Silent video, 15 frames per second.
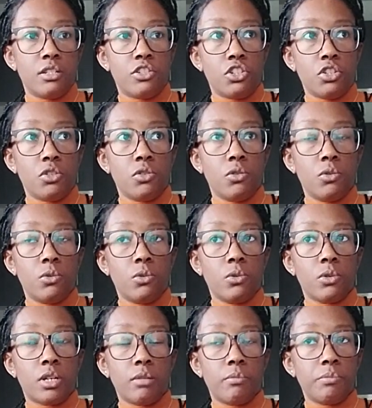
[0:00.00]

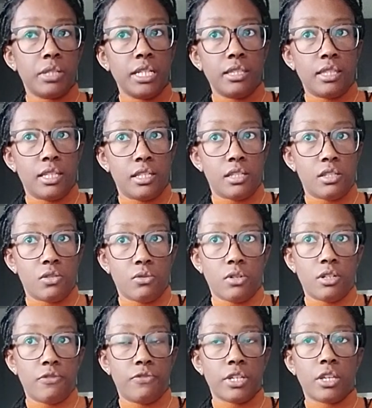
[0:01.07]
to complete this, or
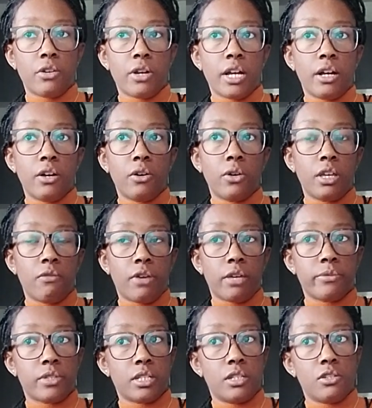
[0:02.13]
to figure out if I
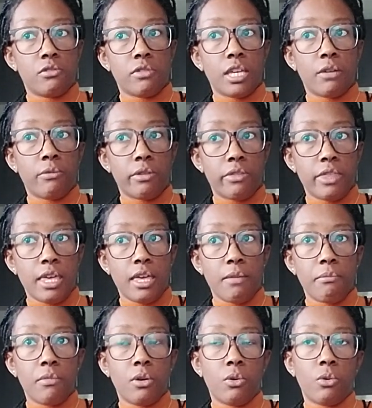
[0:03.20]
was going to do that with
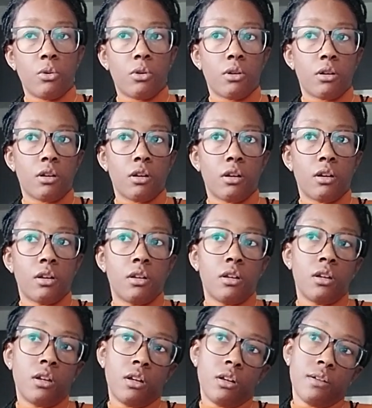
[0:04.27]
them or
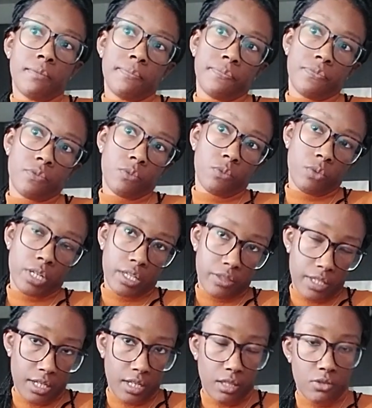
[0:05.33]
with
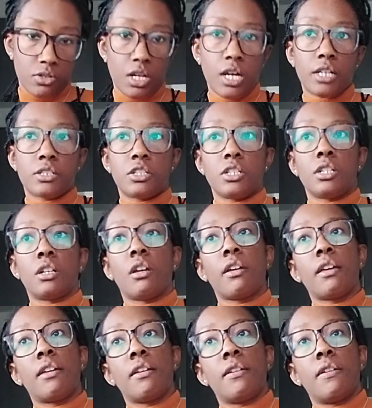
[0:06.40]
another doctor.
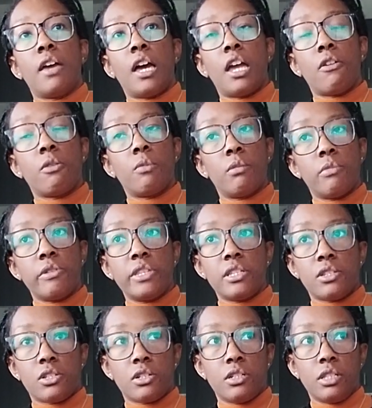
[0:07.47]
I remember
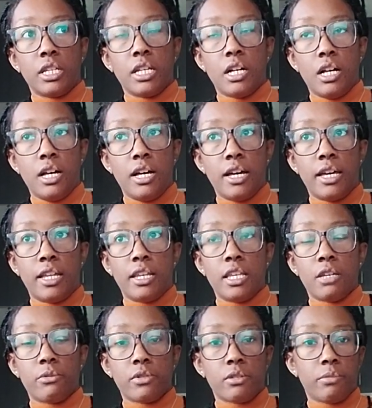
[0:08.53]
this early on.
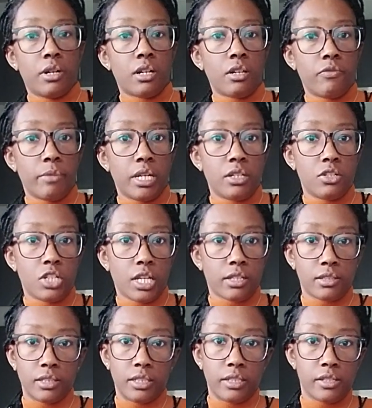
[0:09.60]
It was a part of my
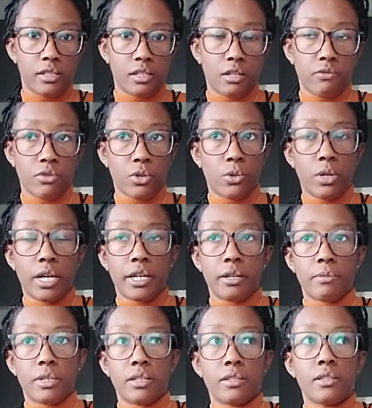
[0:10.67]
checklist of
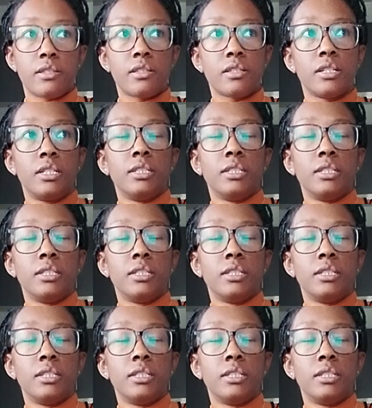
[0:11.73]
requirements,